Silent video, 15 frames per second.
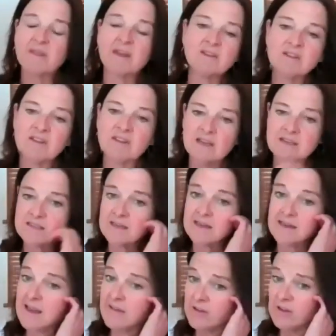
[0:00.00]
that in
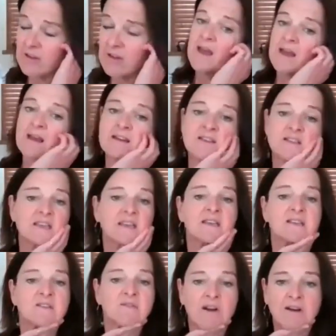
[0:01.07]
2011, and I just think
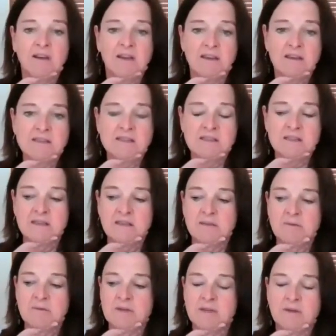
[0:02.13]

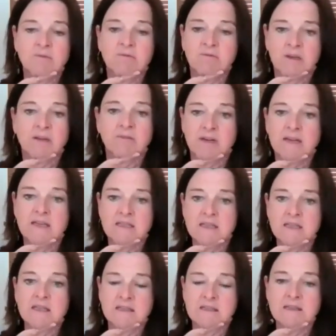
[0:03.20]
it really
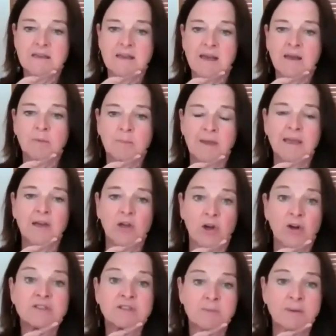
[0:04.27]
did help me a
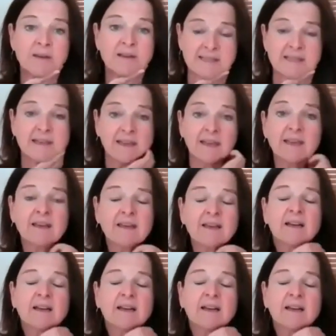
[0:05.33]
lot personally.